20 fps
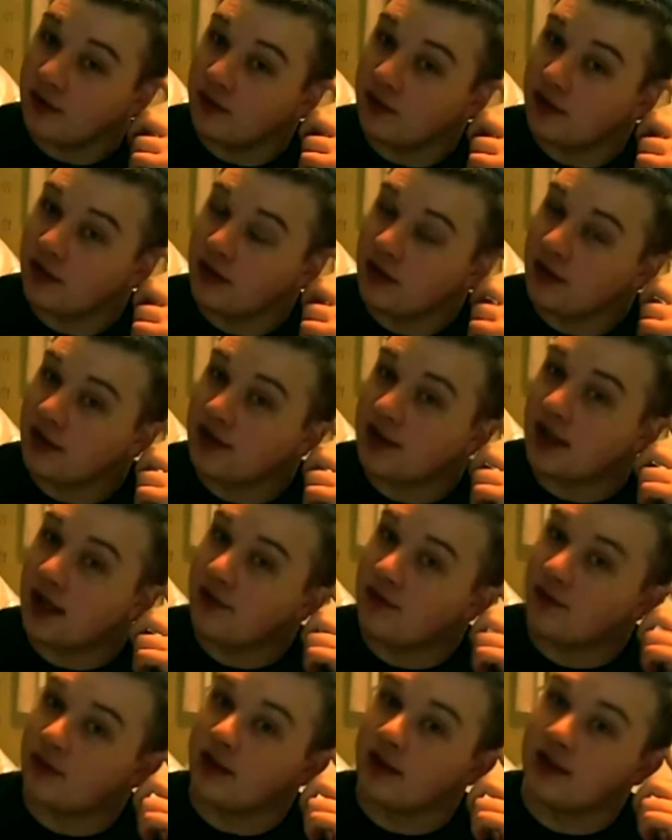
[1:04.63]
for you guys that
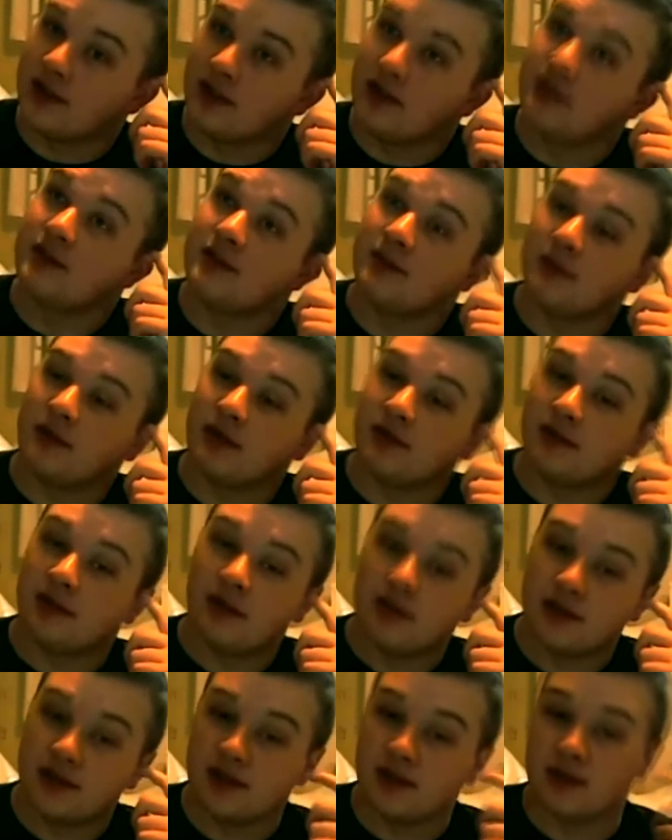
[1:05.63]
haven't really seen these update
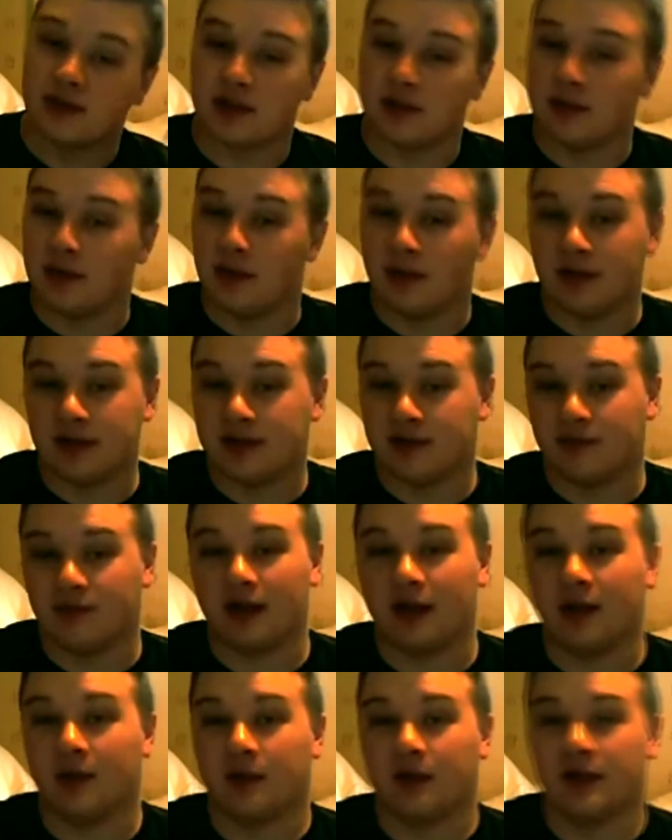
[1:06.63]
videos, this one's going to be a bit
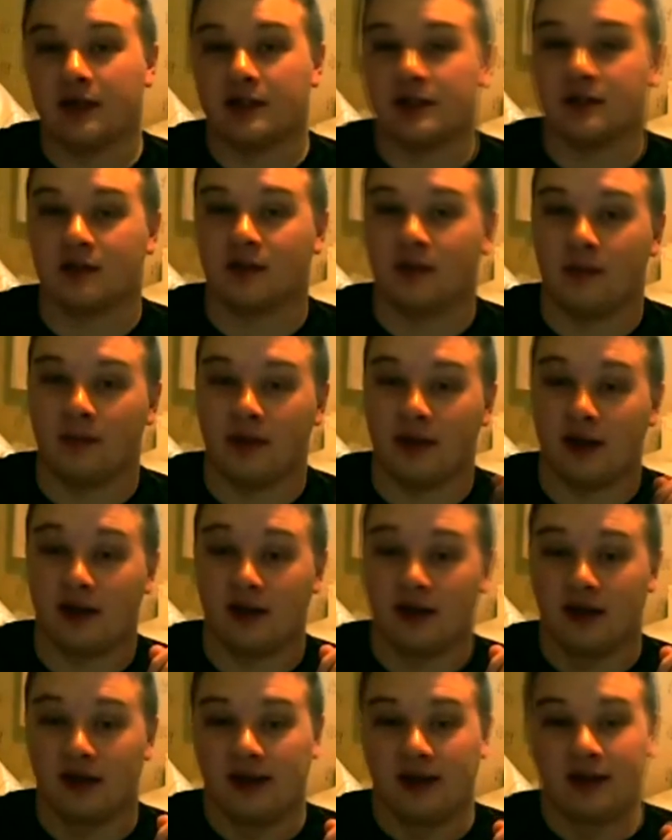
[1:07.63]
different anyway. It's quite big.
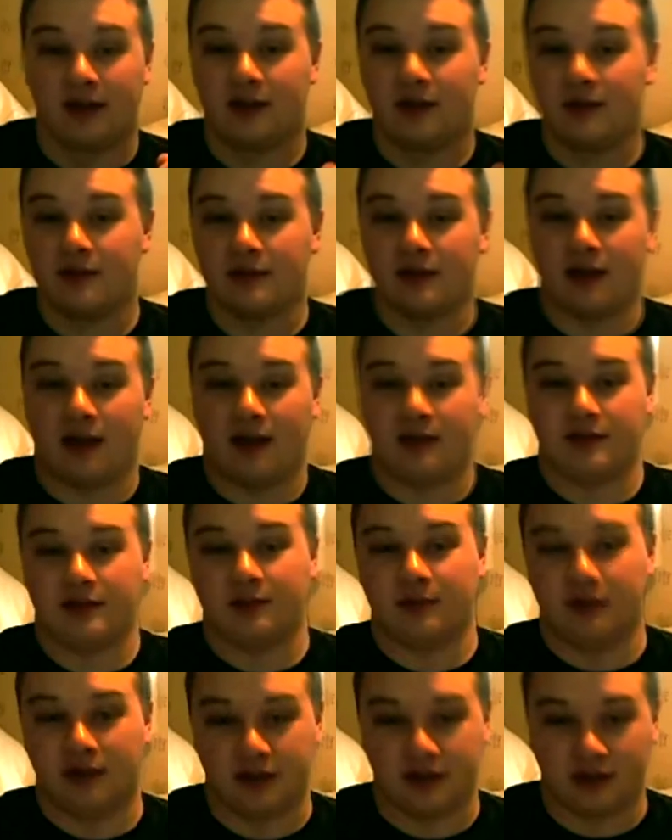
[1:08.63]
Usually I have
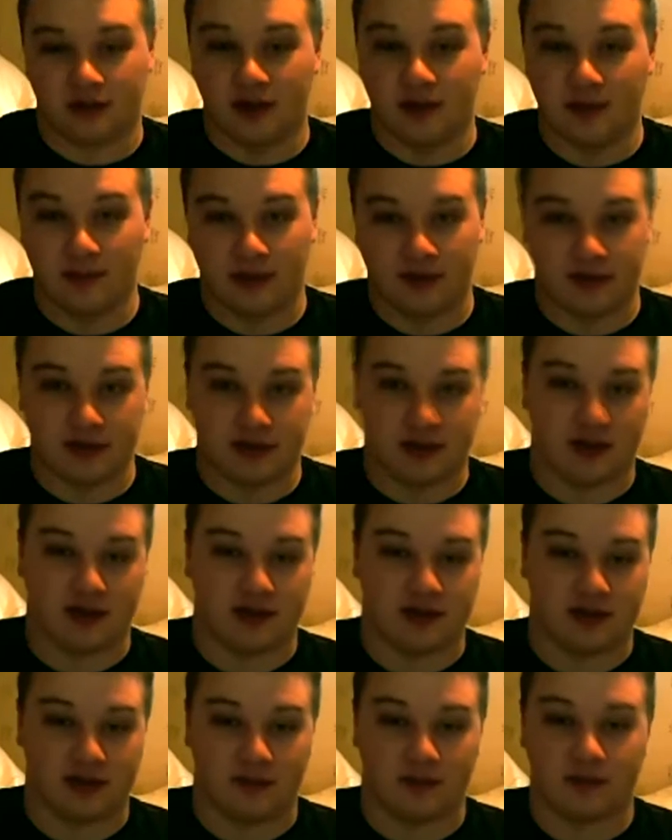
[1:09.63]
something on the screen, but I
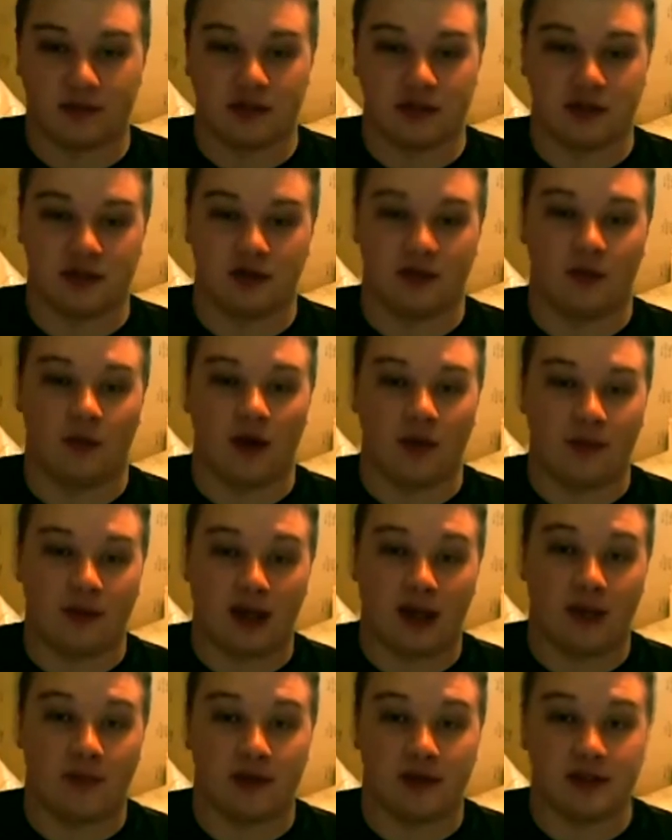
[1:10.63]
decided to just do a
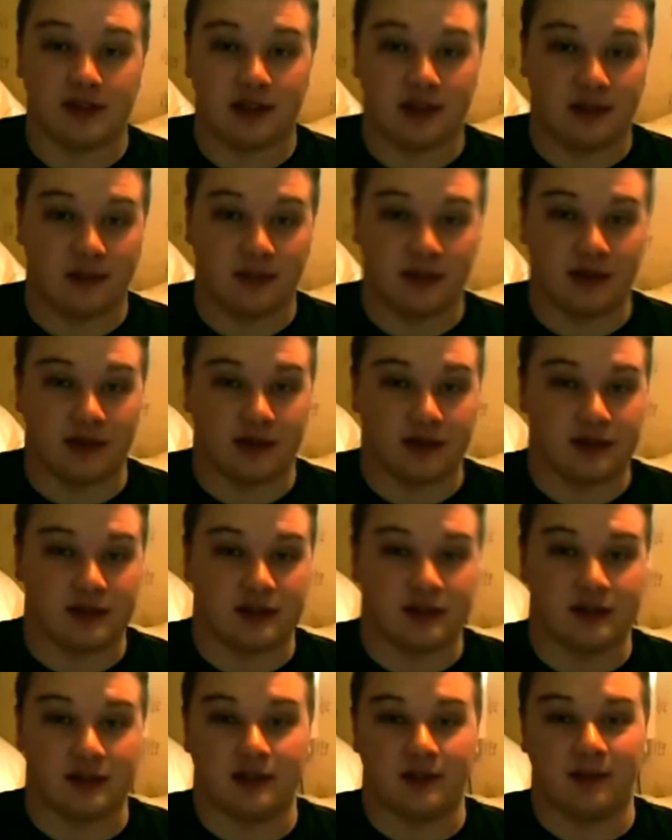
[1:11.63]
webcam this time because
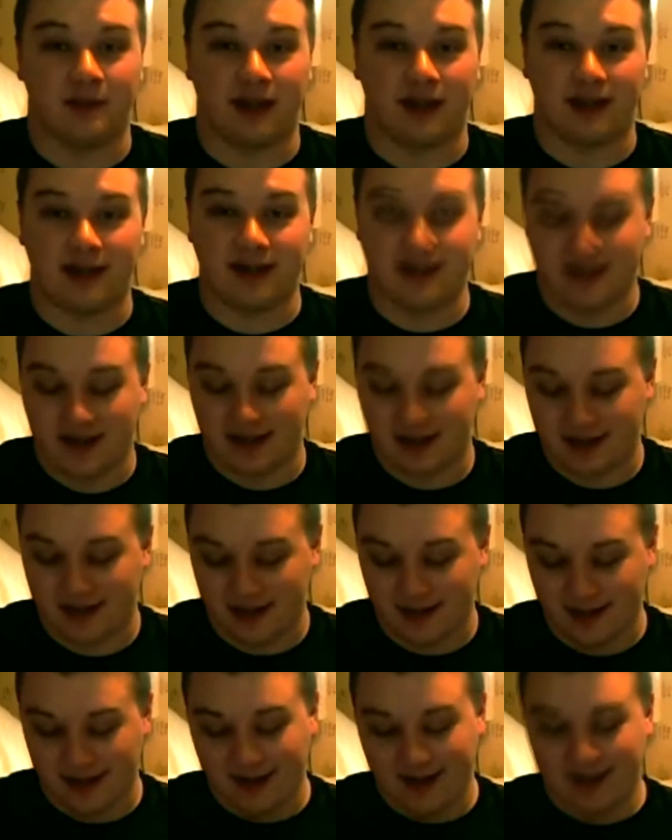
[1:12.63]
it's just a bit easier,
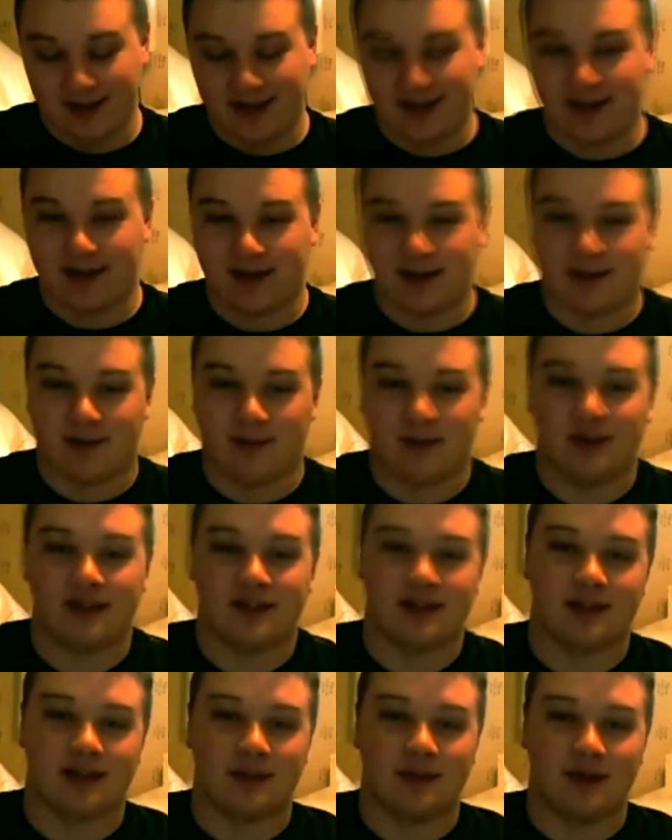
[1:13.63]
as
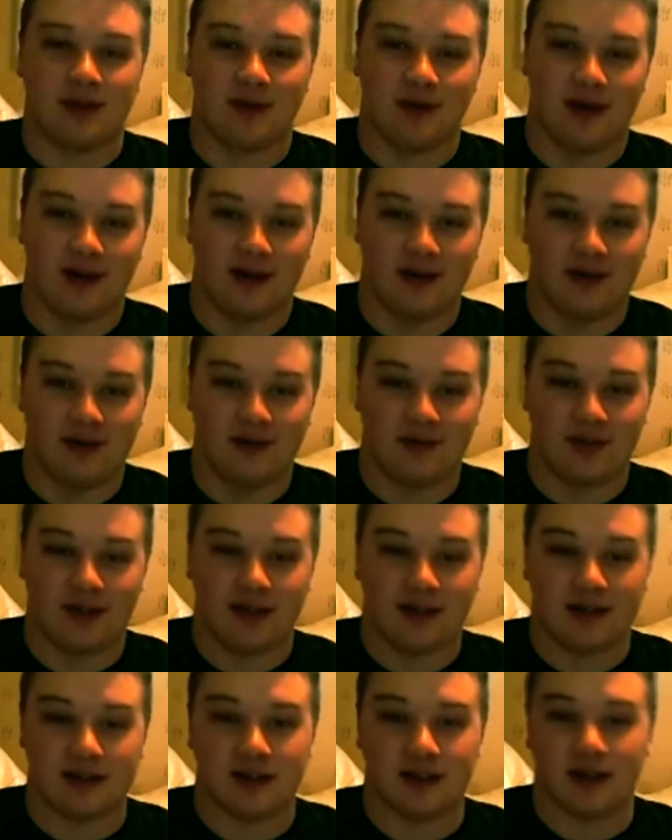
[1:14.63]
it's going to be quite a long
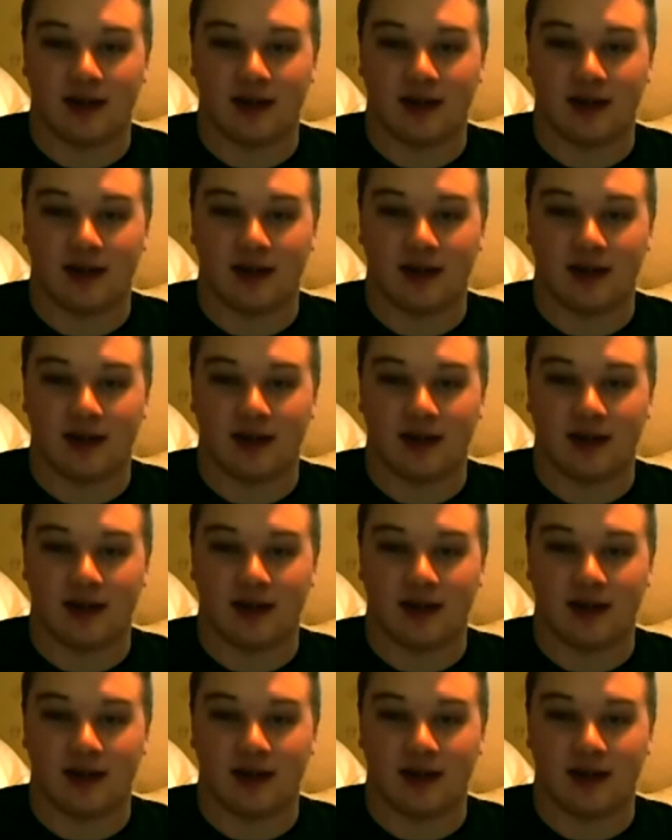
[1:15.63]
vid.